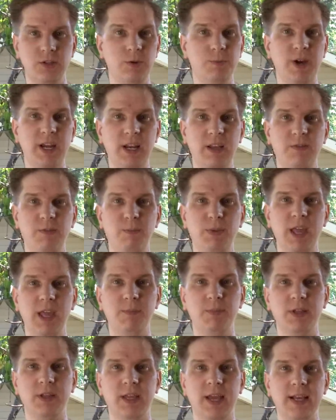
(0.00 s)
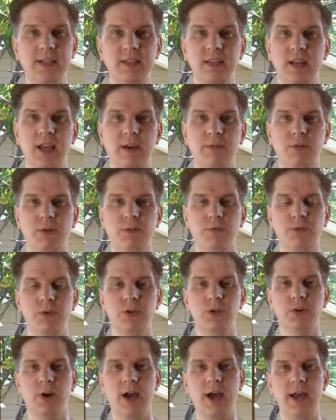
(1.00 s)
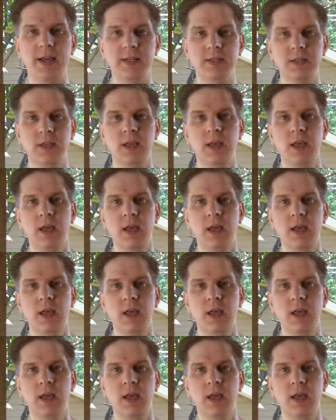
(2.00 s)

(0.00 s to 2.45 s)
you might even be able to guess it after a few tries.